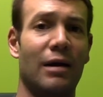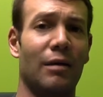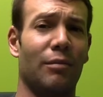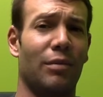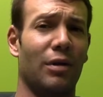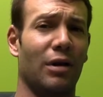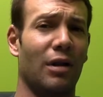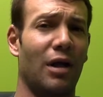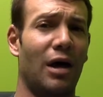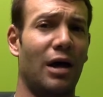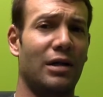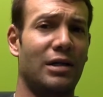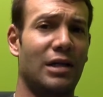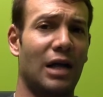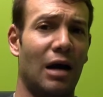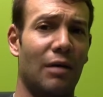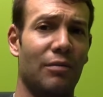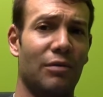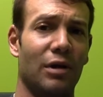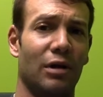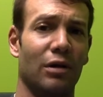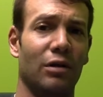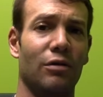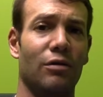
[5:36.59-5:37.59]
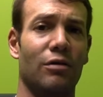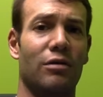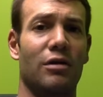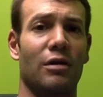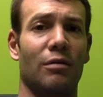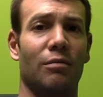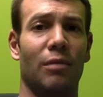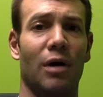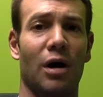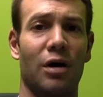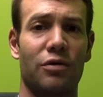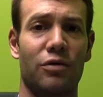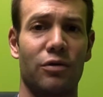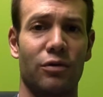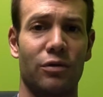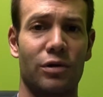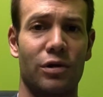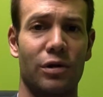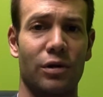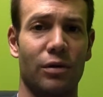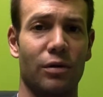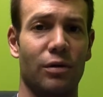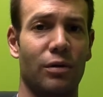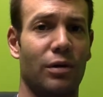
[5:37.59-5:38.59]
but a lot of times they'll lose some muscle
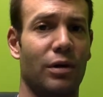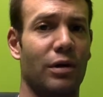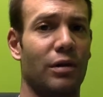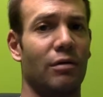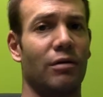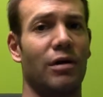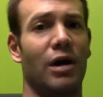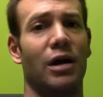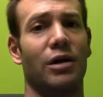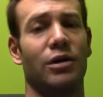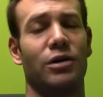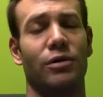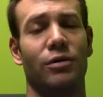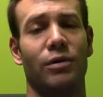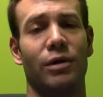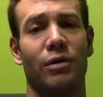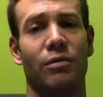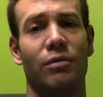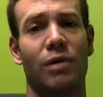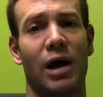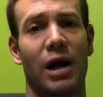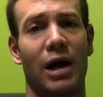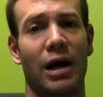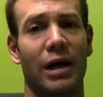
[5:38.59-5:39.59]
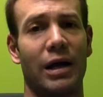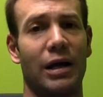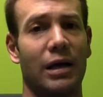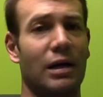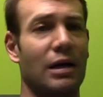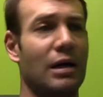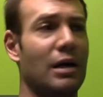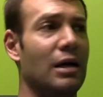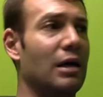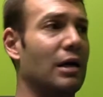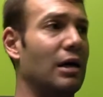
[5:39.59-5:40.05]
too because they're not doing it right.